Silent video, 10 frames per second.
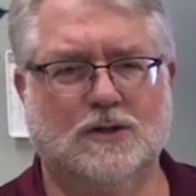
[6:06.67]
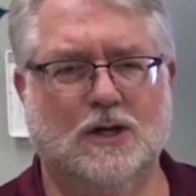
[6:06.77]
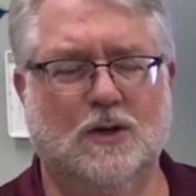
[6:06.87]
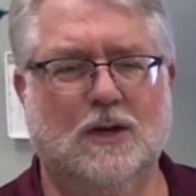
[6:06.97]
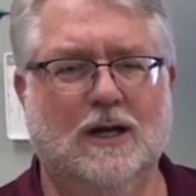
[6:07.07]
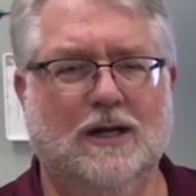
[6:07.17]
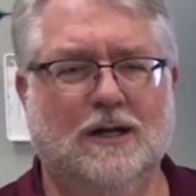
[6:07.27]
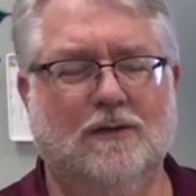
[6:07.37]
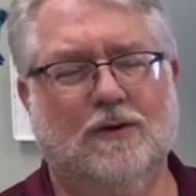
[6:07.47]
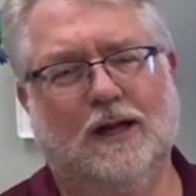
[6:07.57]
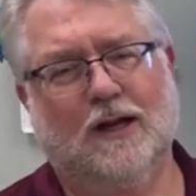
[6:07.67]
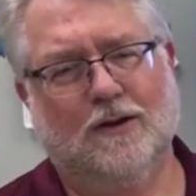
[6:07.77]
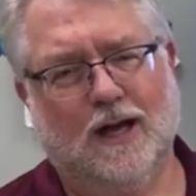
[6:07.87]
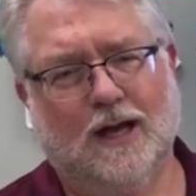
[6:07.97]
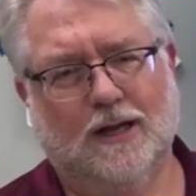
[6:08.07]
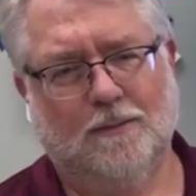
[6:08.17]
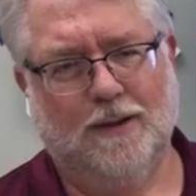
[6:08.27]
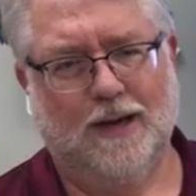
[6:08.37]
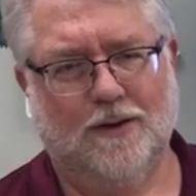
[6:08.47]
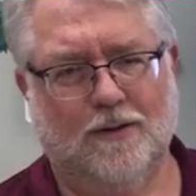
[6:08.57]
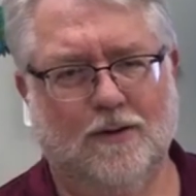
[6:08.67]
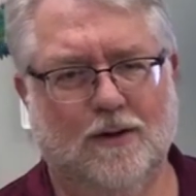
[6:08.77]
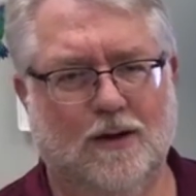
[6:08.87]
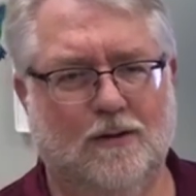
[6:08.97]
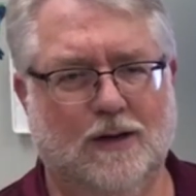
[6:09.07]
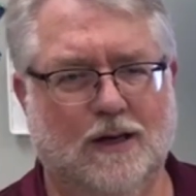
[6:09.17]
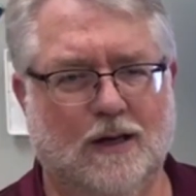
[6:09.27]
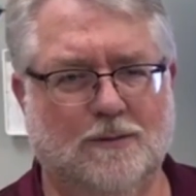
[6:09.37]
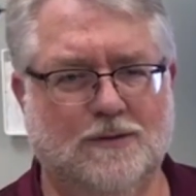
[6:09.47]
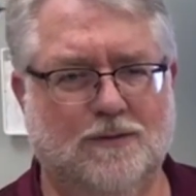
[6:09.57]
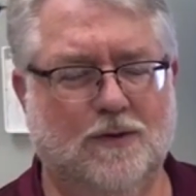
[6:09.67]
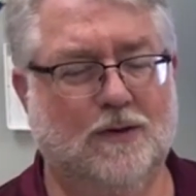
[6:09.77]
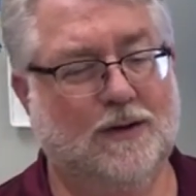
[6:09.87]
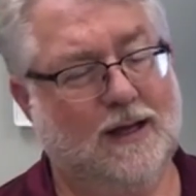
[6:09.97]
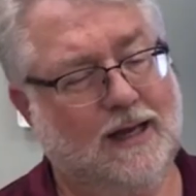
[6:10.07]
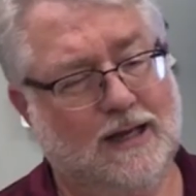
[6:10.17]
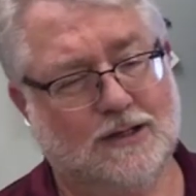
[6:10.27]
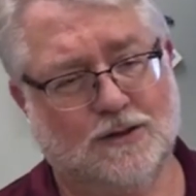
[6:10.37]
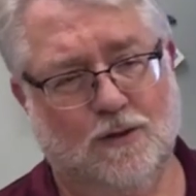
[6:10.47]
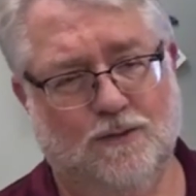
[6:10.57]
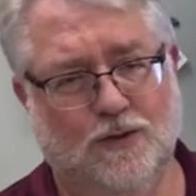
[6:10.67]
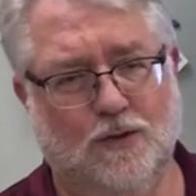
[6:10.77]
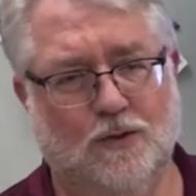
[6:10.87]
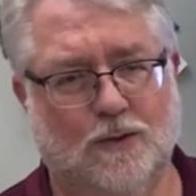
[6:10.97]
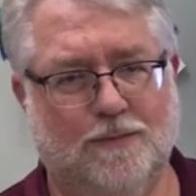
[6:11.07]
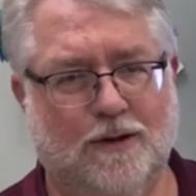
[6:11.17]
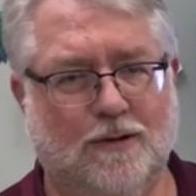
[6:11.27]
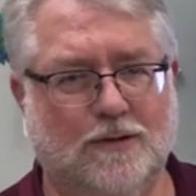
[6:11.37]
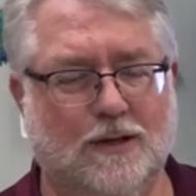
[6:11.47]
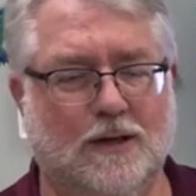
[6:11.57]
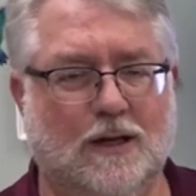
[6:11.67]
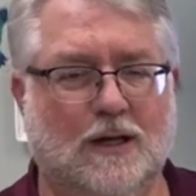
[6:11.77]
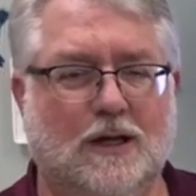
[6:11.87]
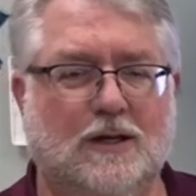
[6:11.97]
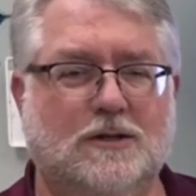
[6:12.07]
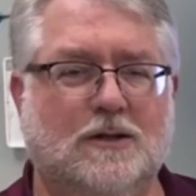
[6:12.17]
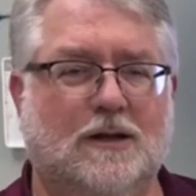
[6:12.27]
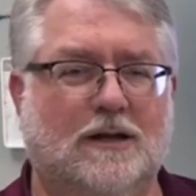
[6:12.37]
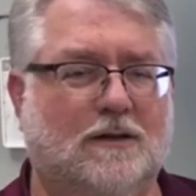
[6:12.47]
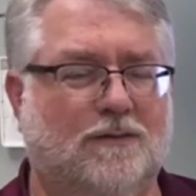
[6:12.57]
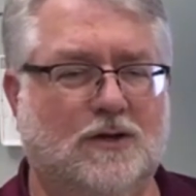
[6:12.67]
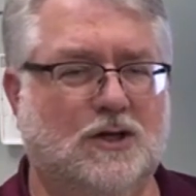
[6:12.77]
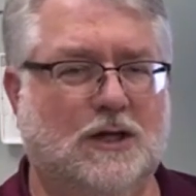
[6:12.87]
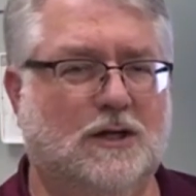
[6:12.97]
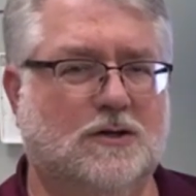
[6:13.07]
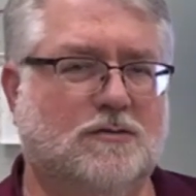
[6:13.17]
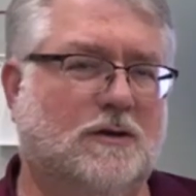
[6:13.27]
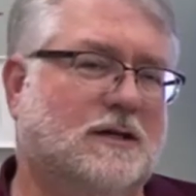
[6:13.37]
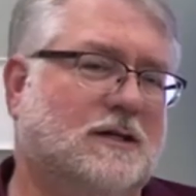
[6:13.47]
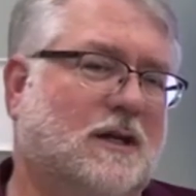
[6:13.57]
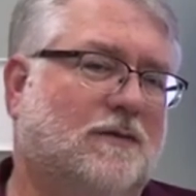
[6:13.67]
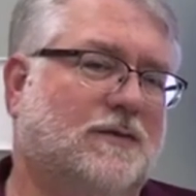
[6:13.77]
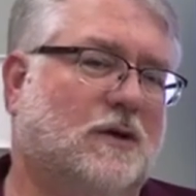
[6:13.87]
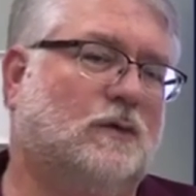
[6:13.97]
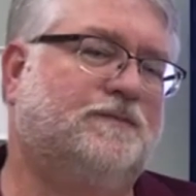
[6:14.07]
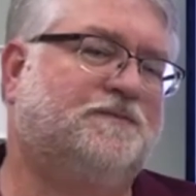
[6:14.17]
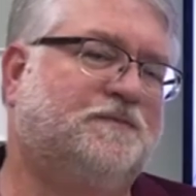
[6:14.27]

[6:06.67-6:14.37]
So they really are not a competitor when it comes to food. And they catch so few compared to like the fishing industry and stuff. So